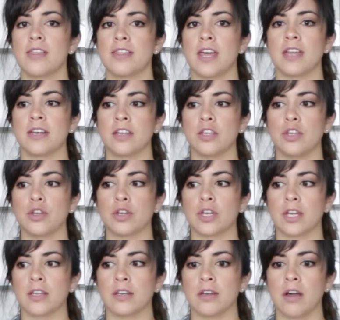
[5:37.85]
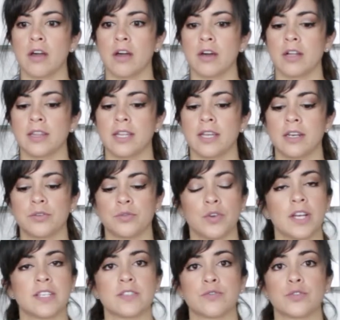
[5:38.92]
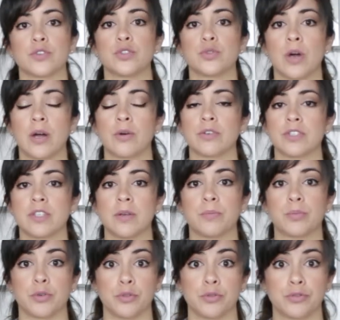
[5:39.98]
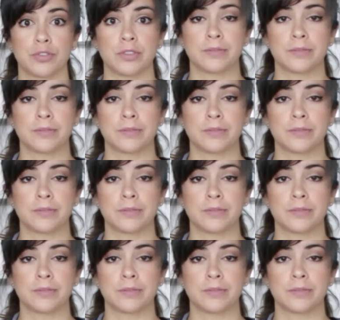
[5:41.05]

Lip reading: then you can let it rest for 2 hours and proof.